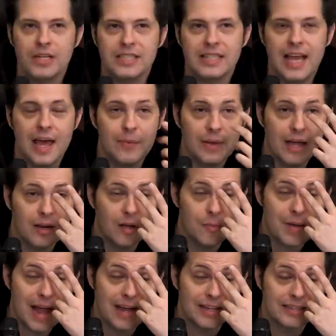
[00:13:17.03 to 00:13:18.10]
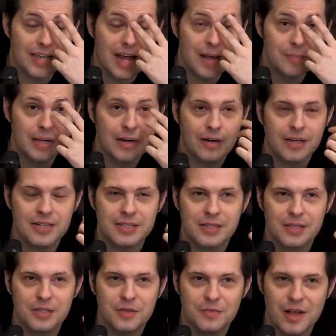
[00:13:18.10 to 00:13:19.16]
once again, we got to go back in time here because
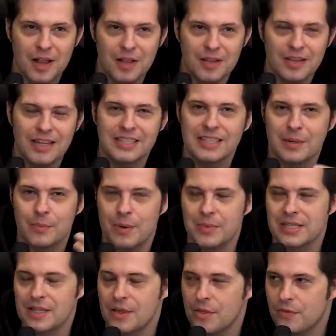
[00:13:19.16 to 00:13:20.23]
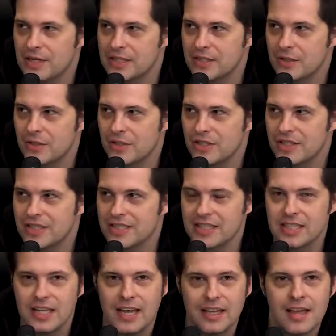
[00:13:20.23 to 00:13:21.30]
the develop. It's like when we did the Three Stooges.
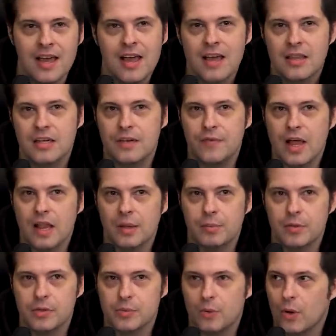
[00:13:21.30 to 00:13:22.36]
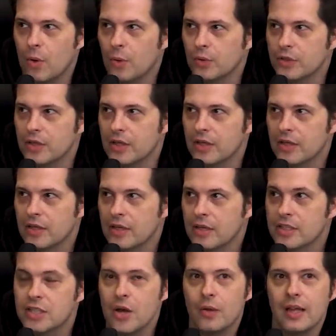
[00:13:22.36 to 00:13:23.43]
It's like the developers were older,
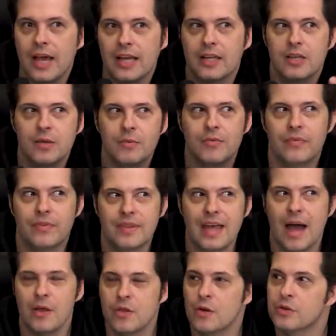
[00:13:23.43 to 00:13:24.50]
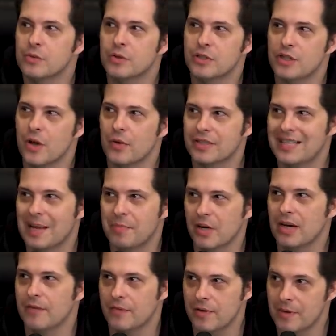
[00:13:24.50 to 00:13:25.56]
so right. like you that those were jokes they
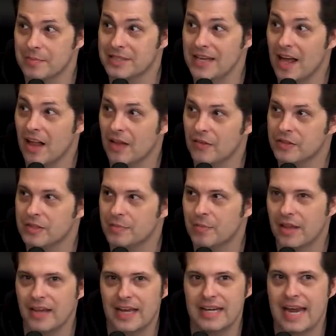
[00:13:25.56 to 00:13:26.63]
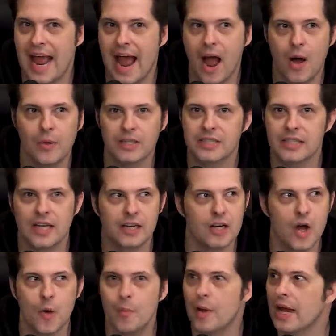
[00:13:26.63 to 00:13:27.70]
put in for themselves. But like now, it's like
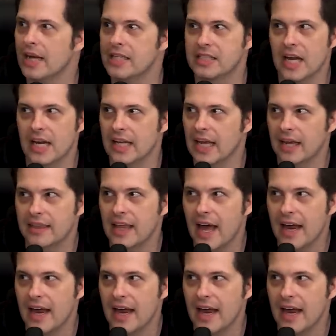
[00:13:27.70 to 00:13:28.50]
nobody's gonna get